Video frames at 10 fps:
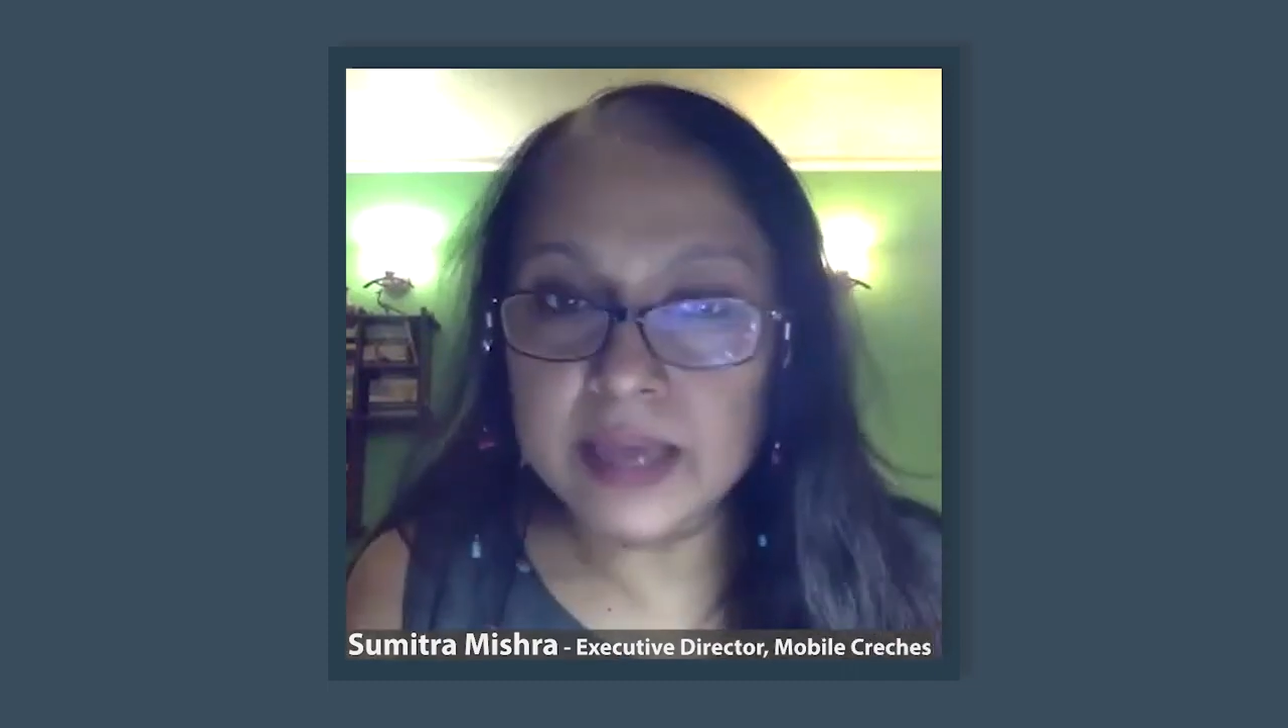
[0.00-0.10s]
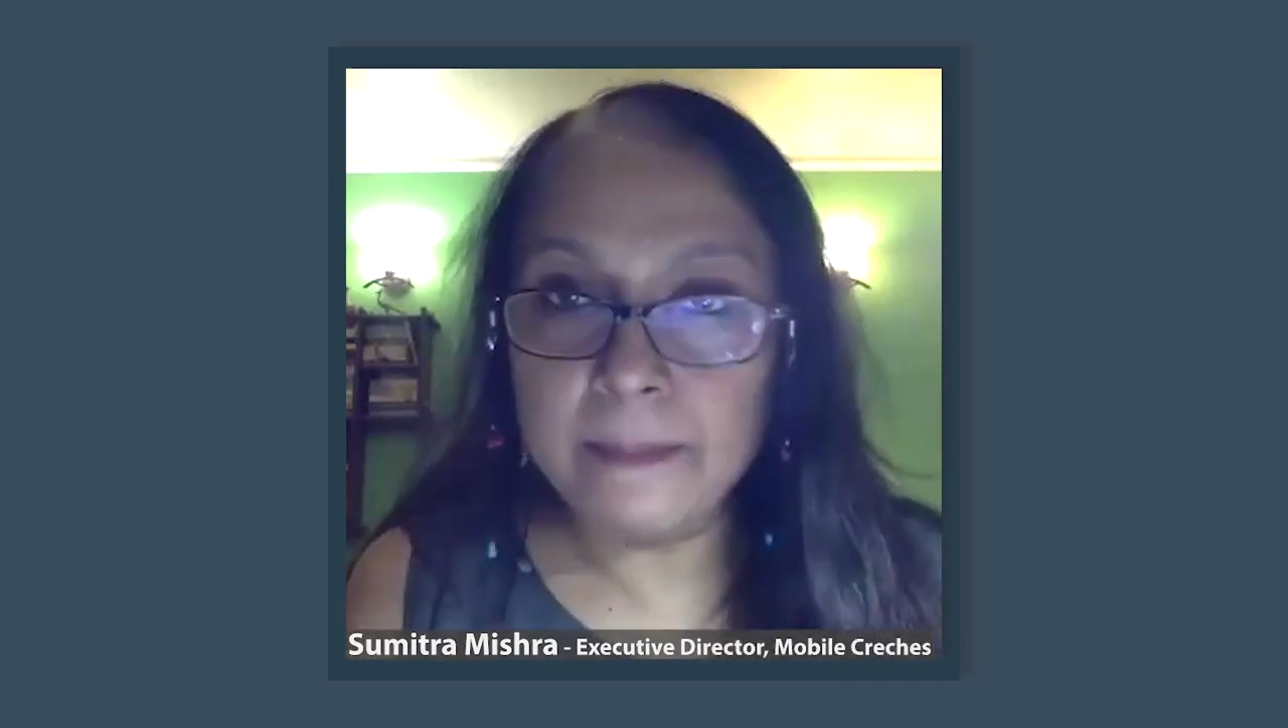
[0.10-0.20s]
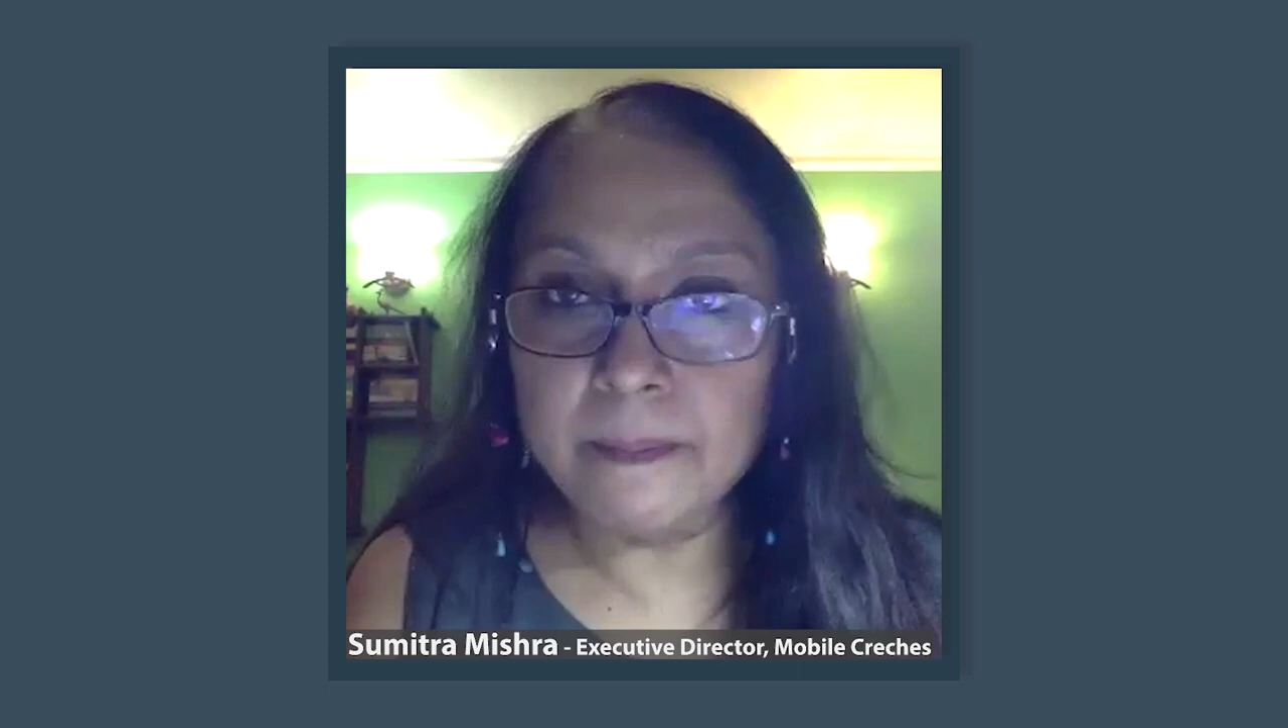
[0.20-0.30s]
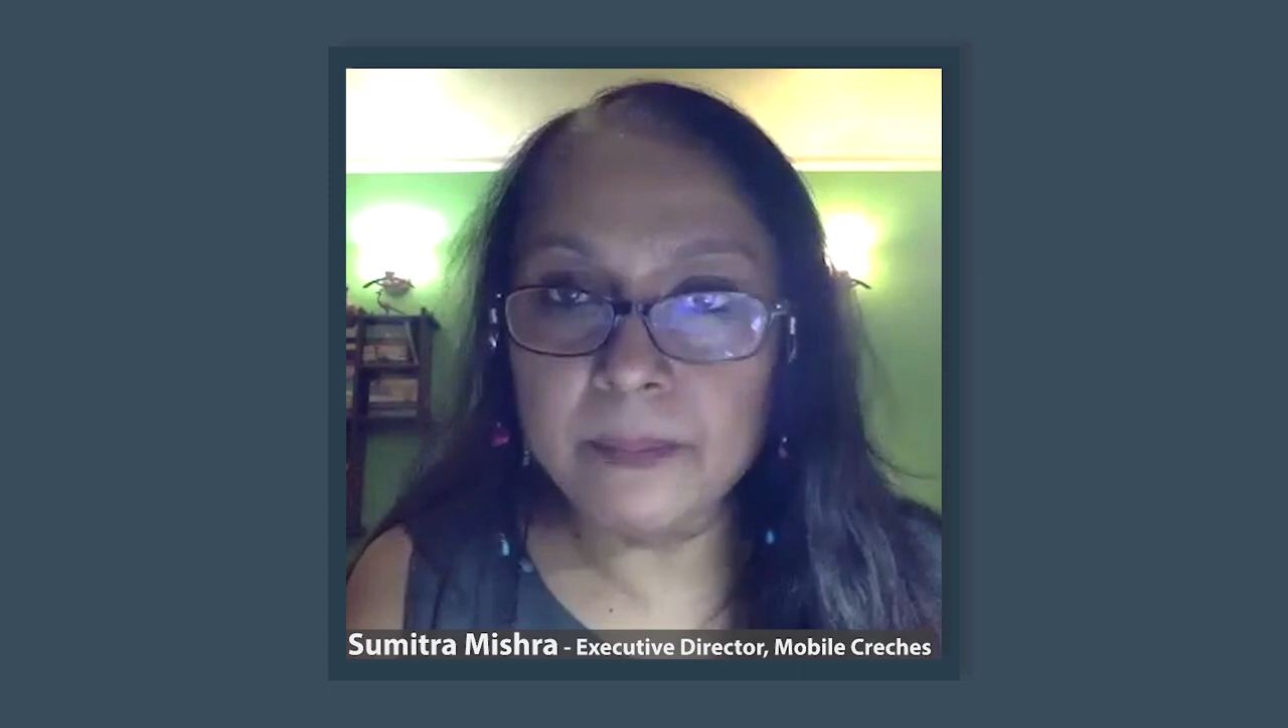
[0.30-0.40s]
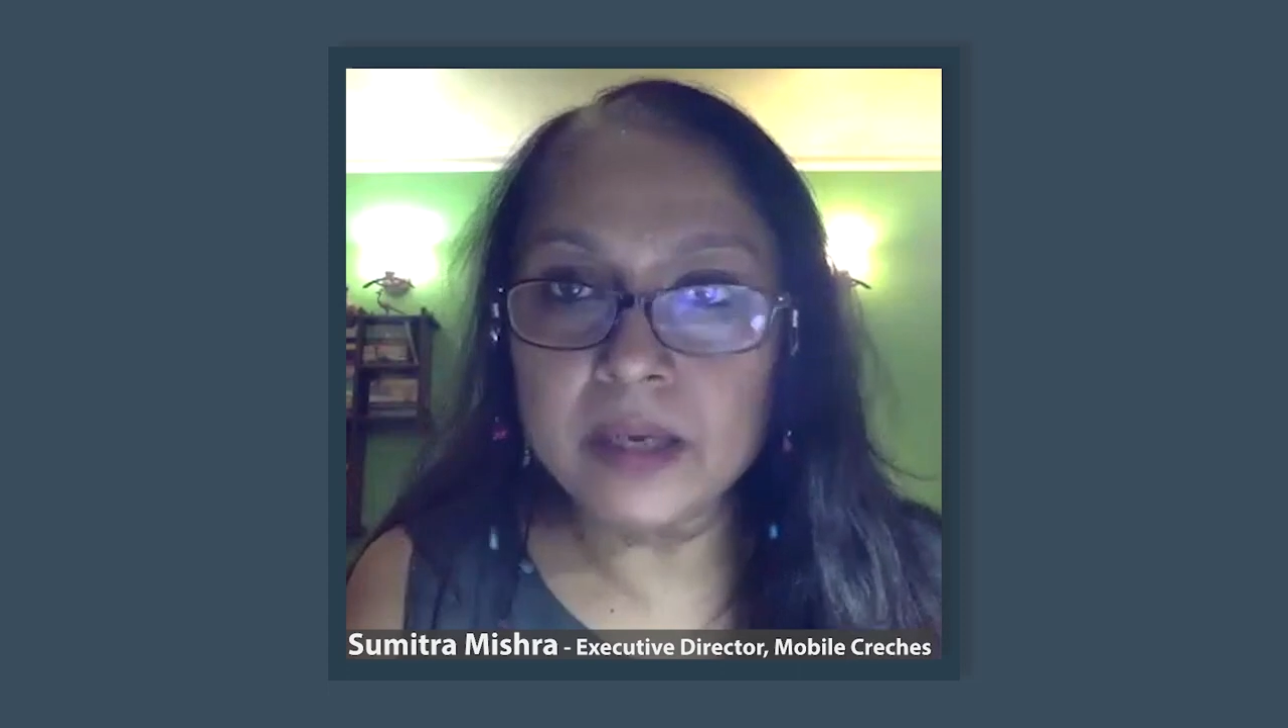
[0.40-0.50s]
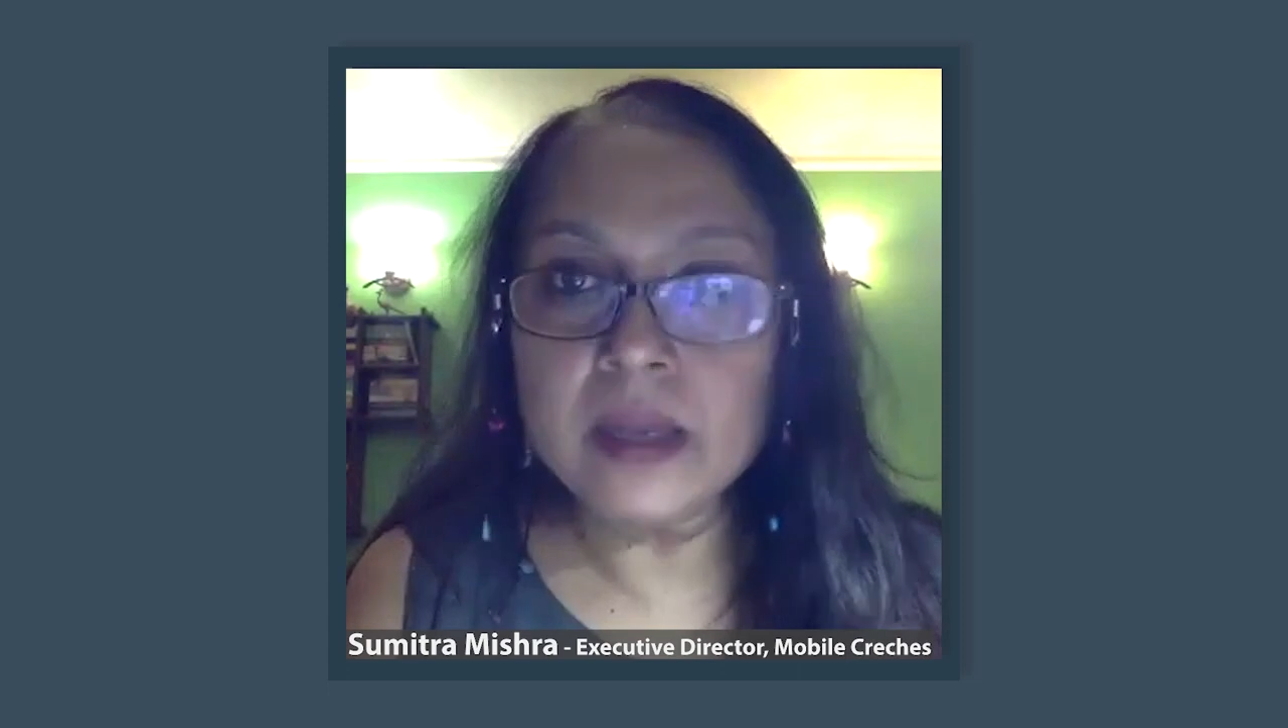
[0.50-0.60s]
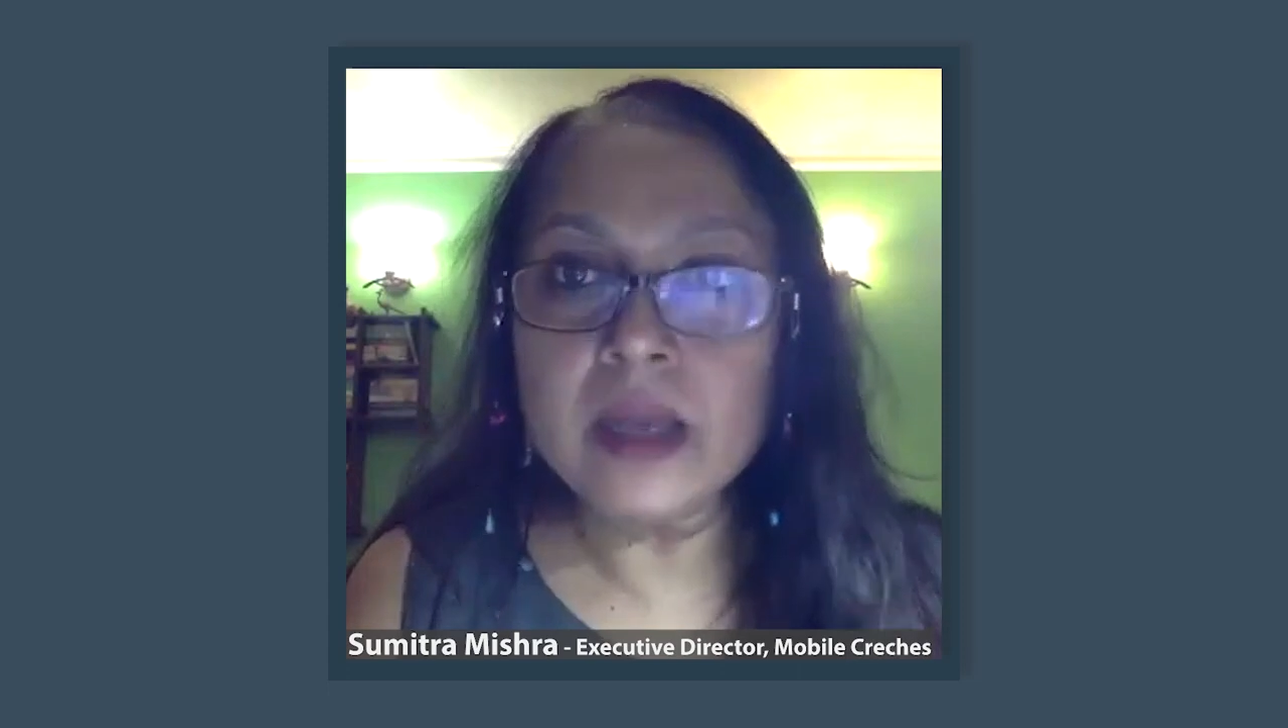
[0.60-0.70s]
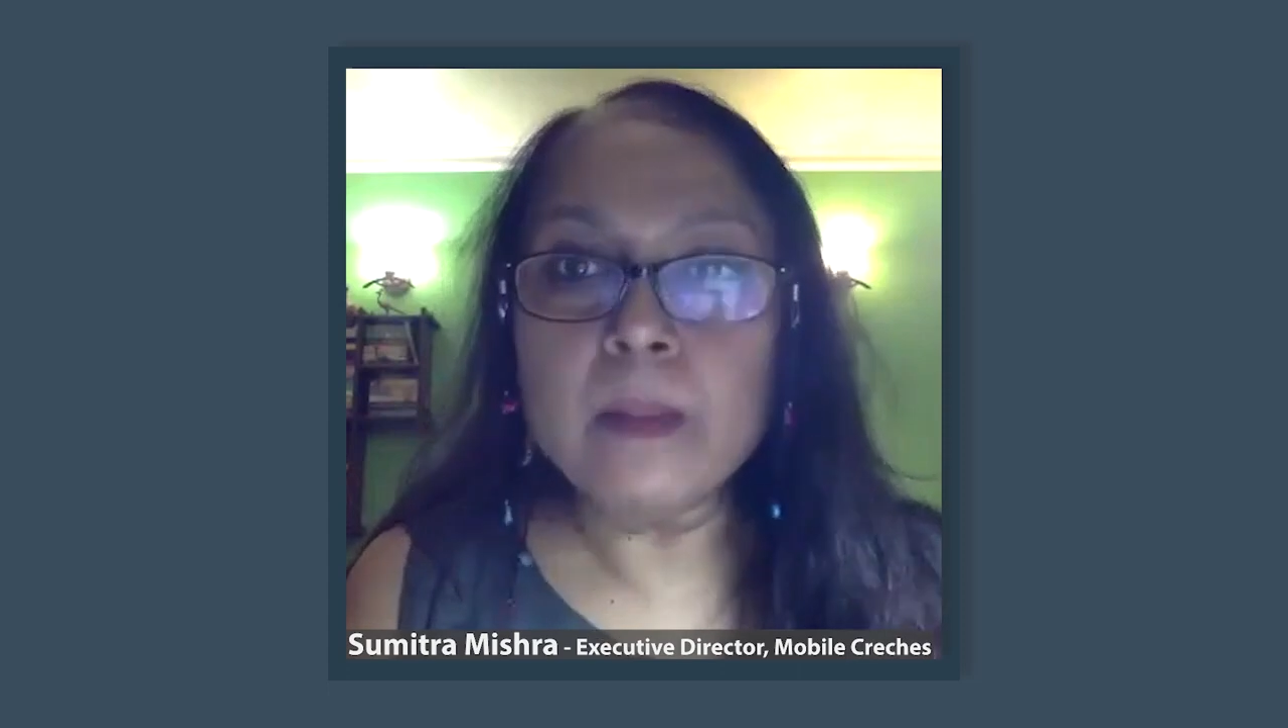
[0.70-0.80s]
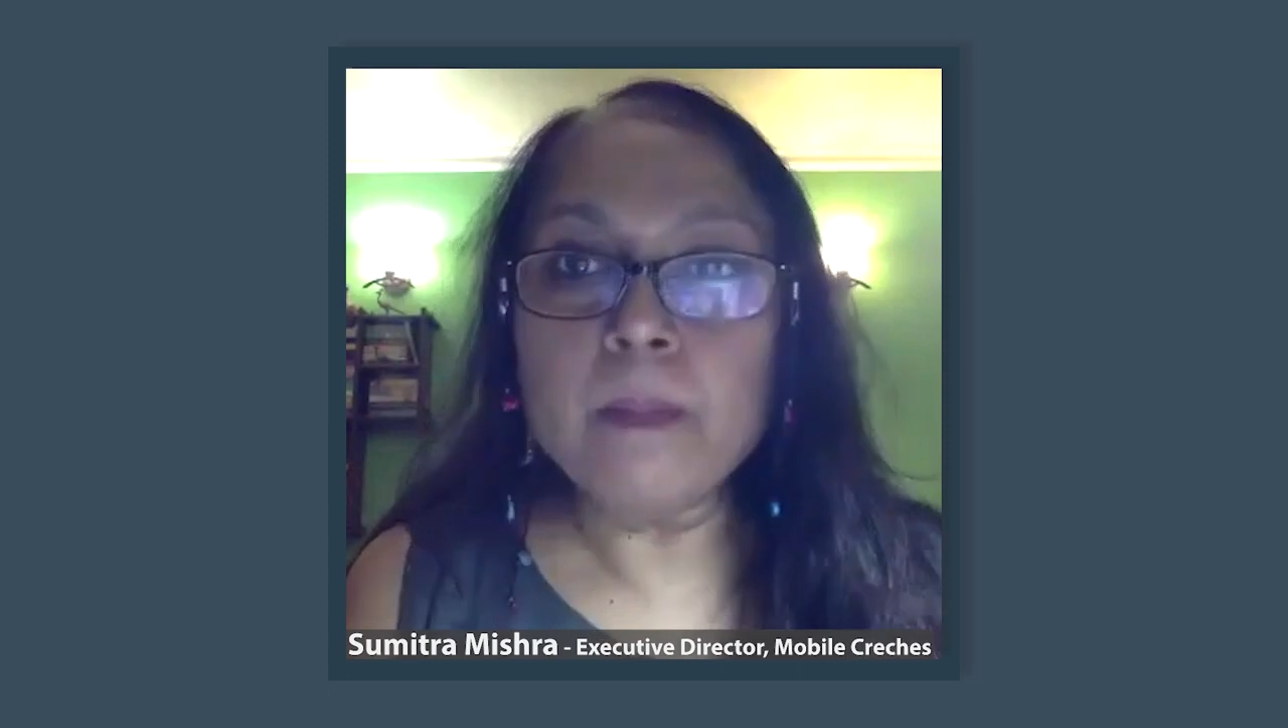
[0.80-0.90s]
campaign,